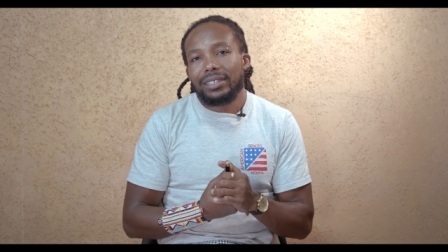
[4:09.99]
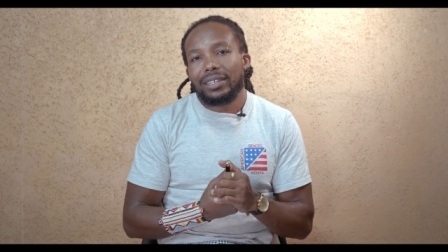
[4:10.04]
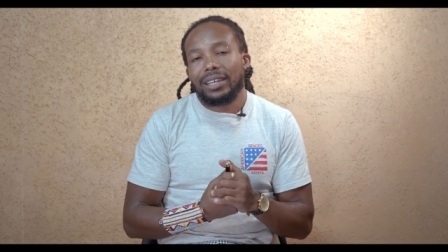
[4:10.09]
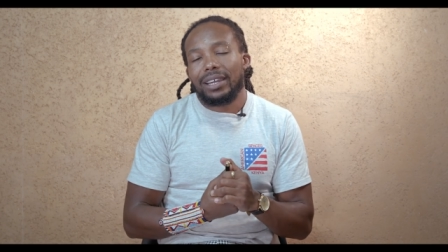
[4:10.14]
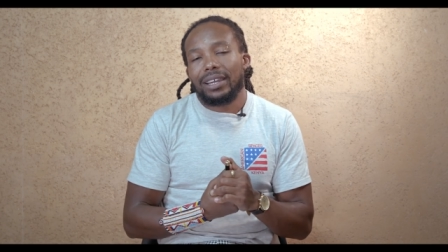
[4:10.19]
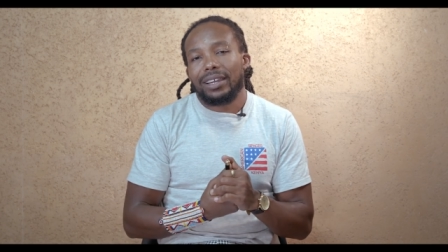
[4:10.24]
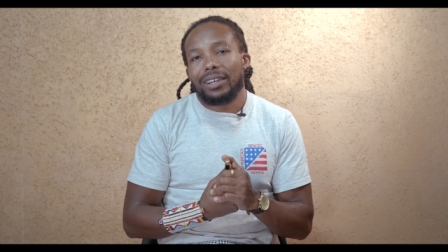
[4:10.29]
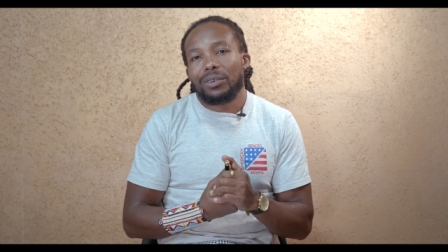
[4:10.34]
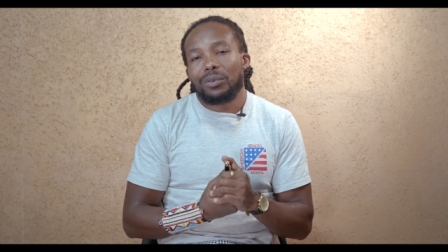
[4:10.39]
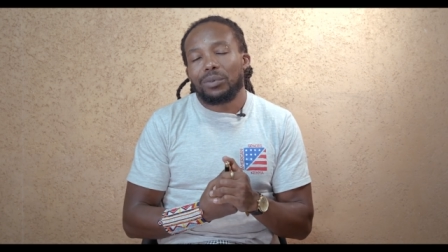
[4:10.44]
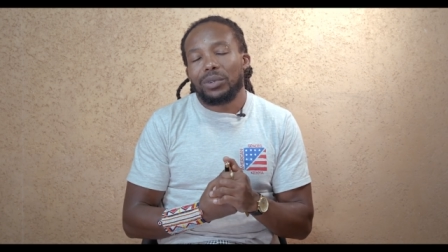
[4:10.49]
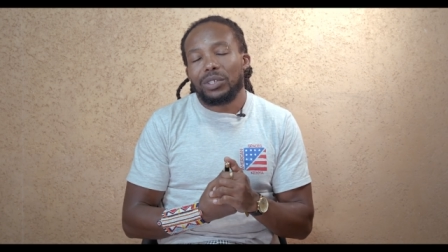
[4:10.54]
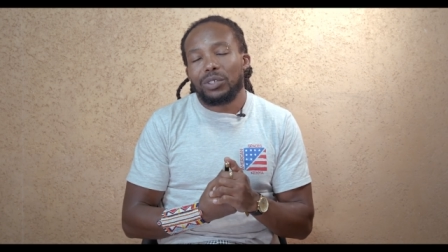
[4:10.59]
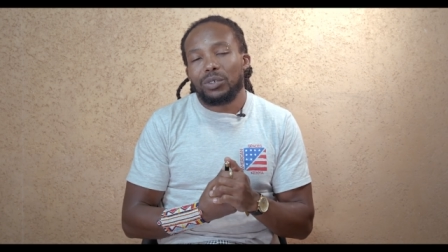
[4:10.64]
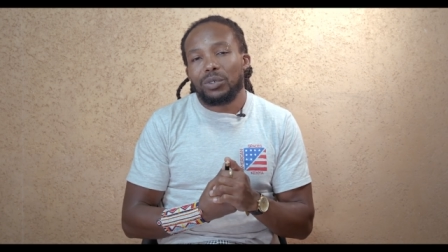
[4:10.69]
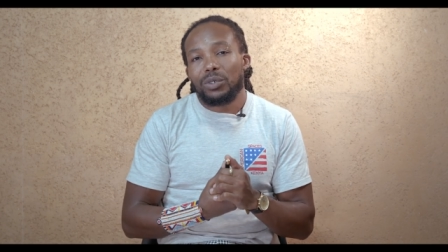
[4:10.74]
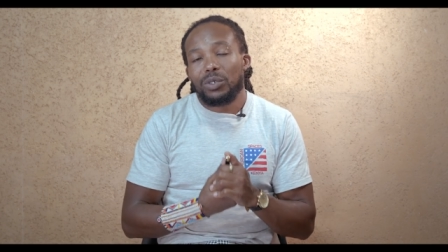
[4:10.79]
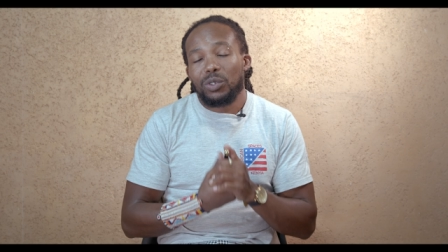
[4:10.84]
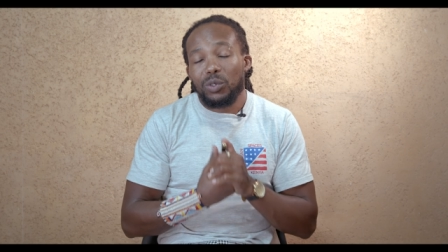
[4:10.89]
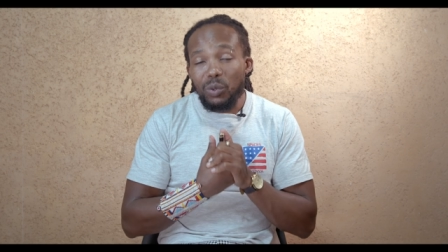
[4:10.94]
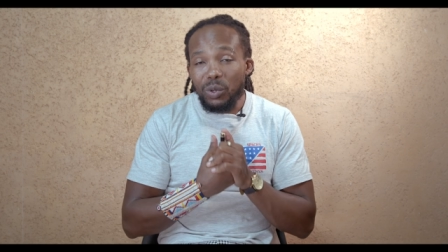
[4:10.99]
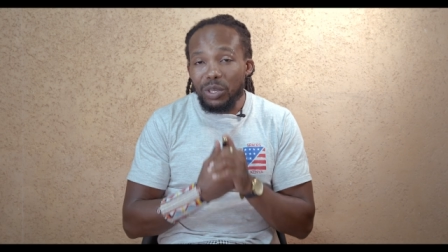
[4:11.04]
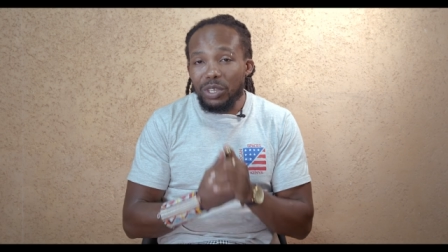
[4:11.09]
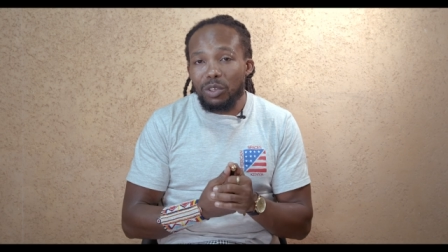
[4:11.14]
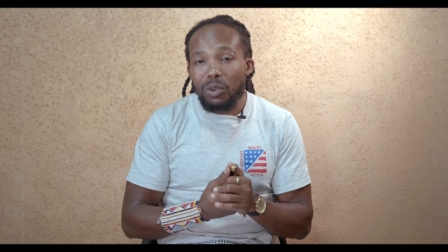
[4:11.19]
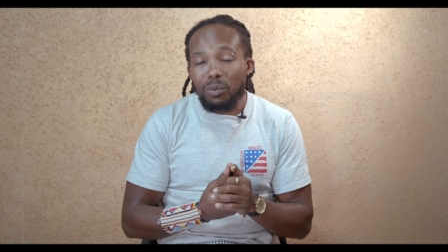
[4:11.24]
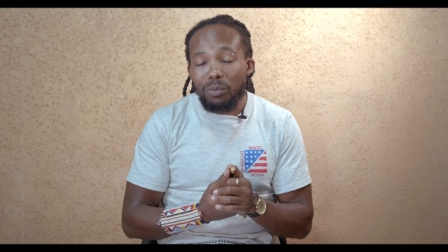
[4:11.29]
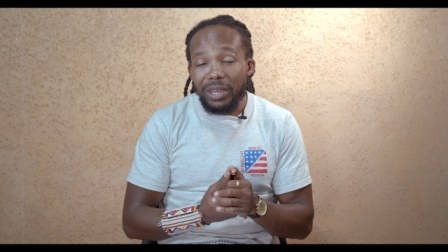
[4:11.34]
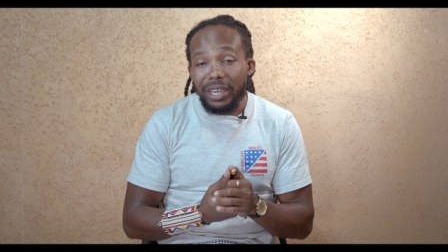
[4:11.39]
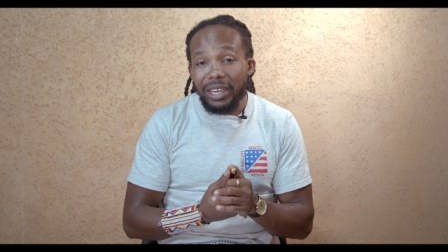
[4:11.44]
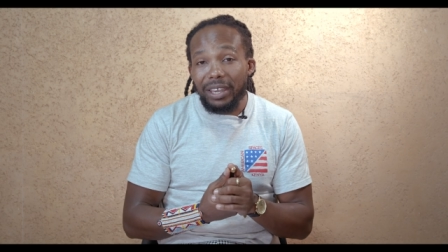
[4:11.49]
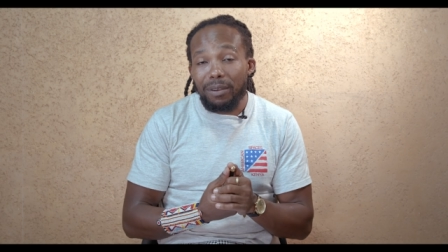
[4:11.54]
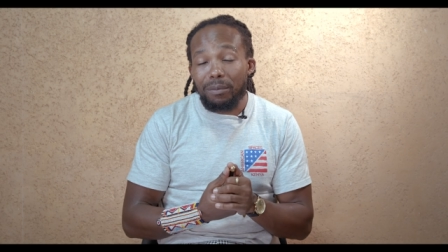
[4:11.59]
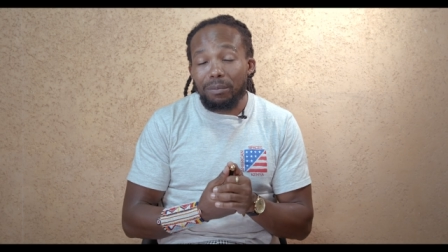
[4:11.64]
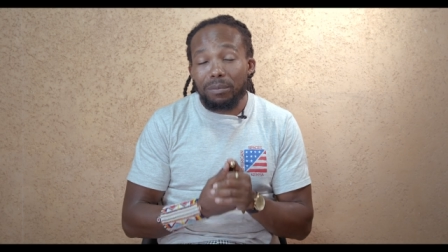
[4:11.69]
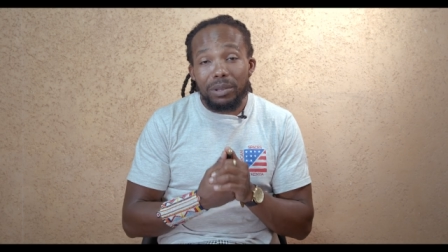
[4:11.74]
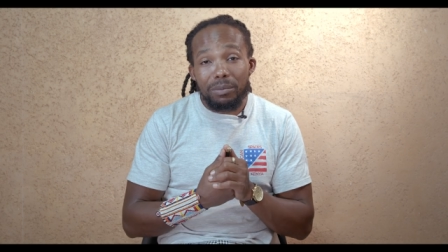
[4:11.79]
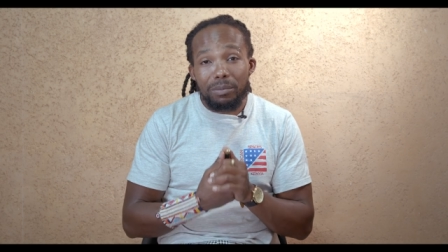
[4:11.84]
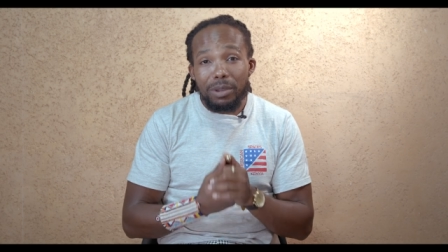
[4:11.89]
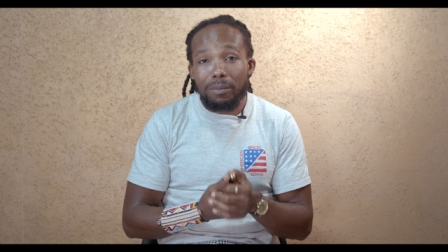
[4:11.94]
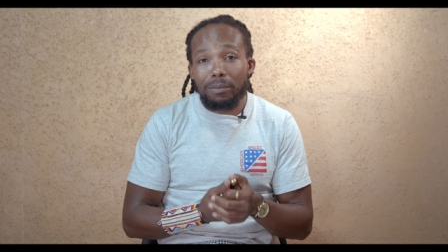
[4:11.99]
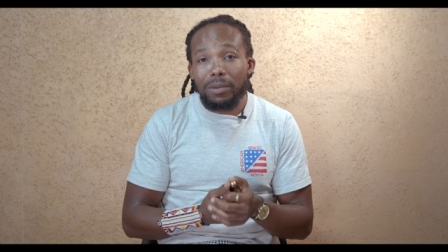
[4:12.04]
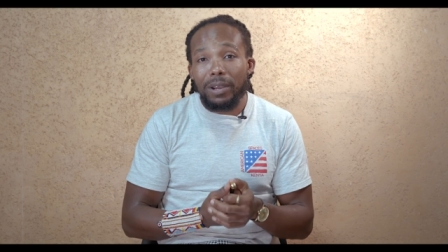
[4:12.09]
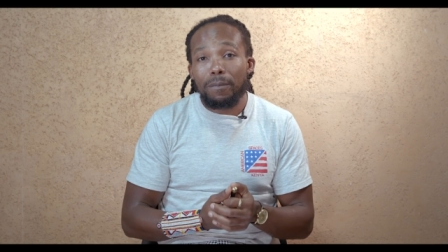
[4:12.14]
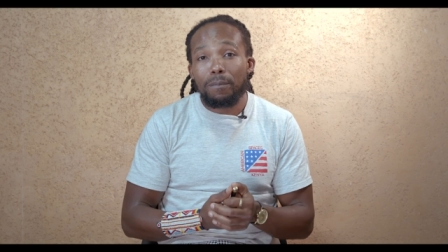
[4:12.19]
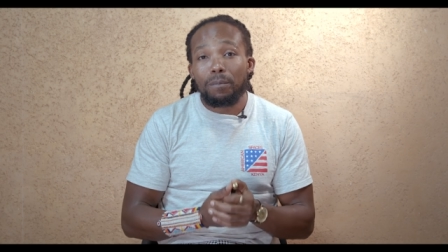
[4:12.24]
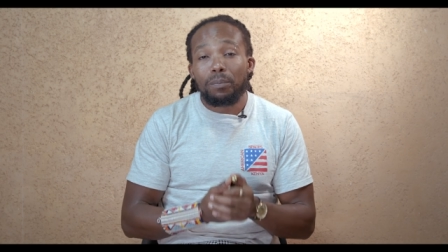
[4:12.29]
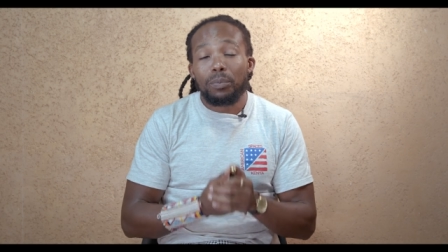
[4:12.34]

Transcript: uh, when you're doing your makeup. Remember,